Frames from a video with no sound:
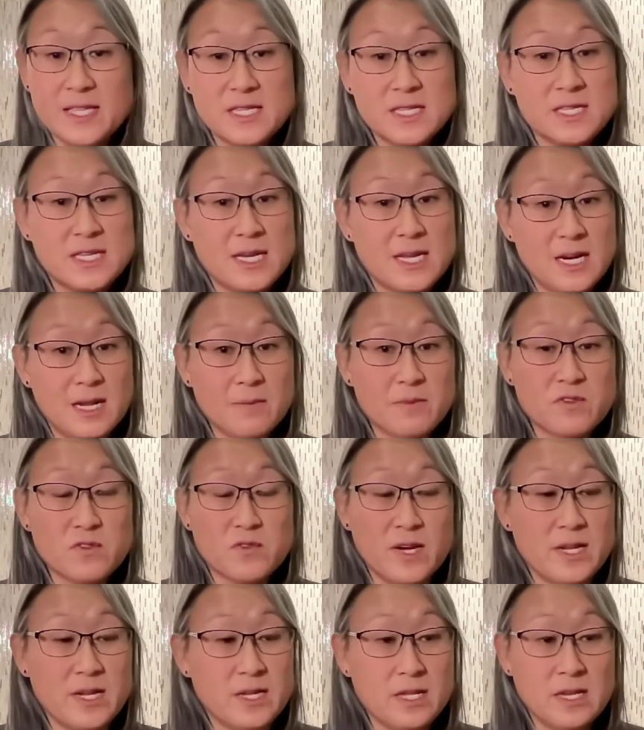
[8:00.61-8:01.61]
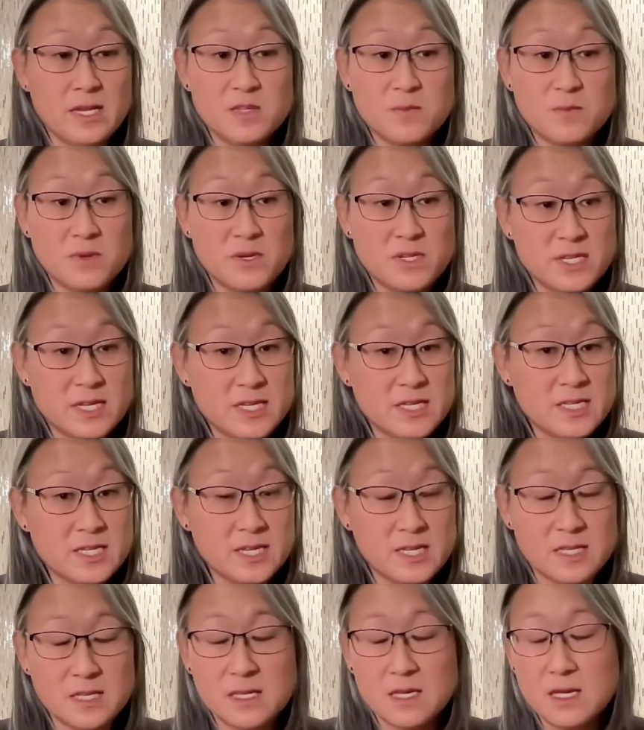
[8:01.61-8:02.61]
stand up straight and it's
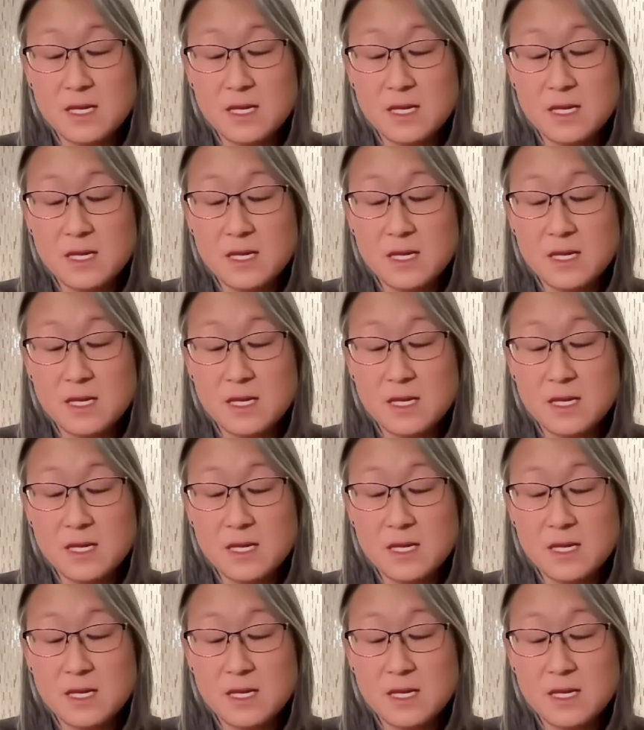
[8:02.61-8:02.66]
persistent.